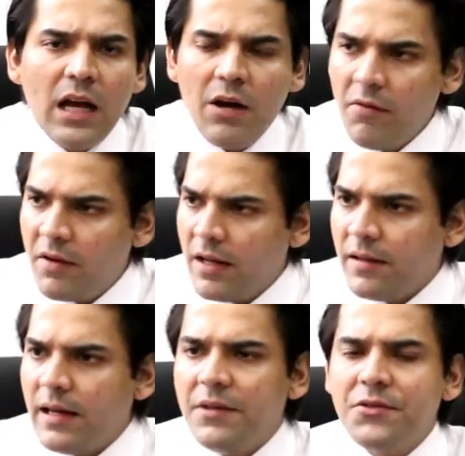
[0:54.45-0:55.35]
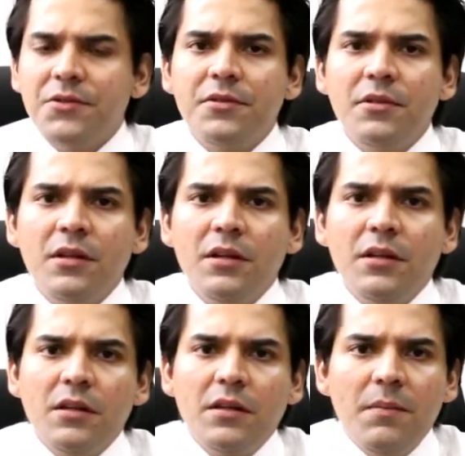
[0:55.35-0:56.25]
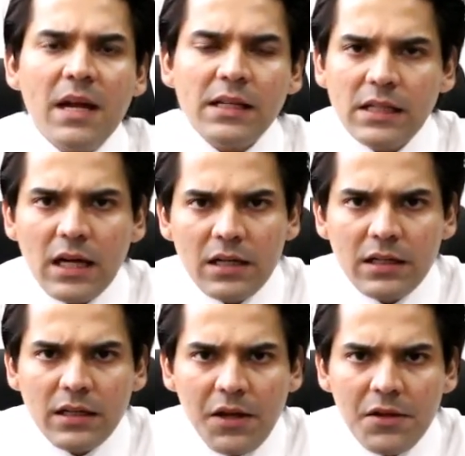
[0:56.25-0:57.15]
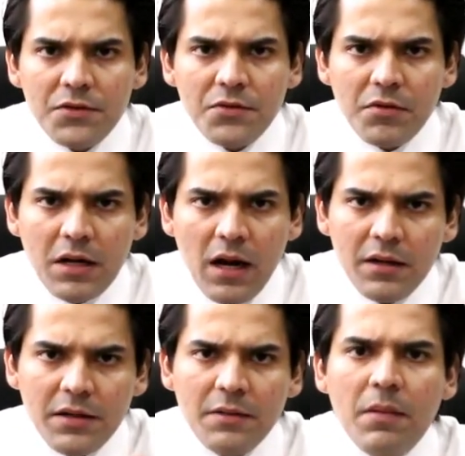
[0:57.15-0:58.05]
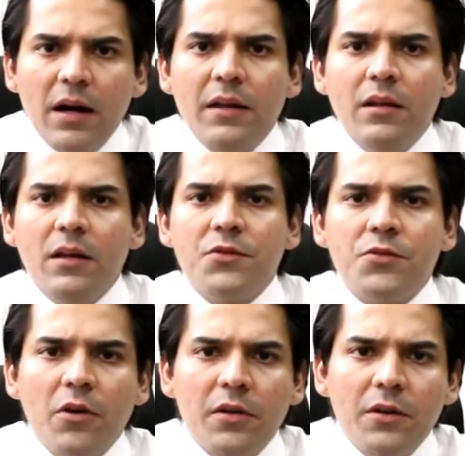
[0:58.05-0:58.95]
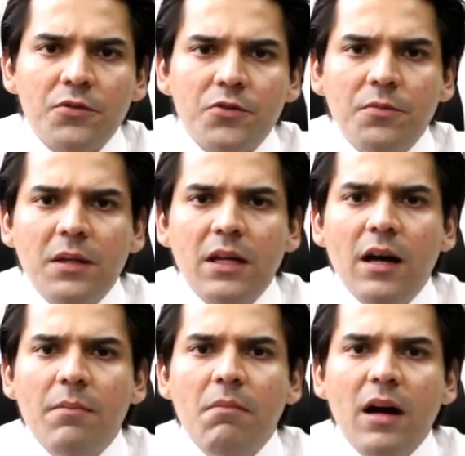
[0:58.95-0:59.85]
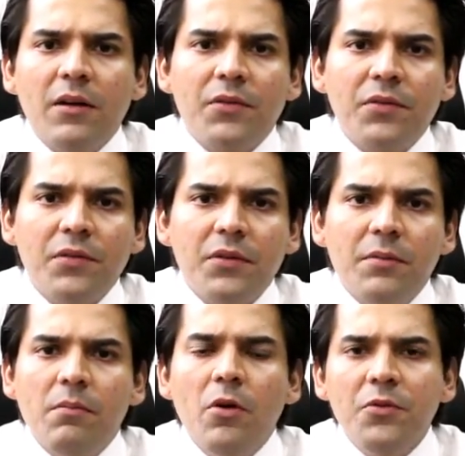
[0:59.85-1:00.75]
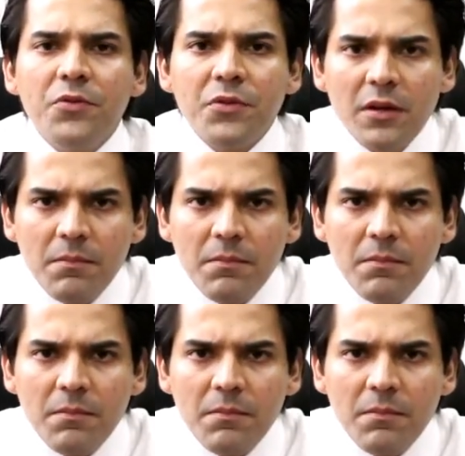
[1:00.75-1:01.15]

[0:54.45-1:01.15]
However, nonetheless, the Magna Carta is regarded by the historians to be amongst the most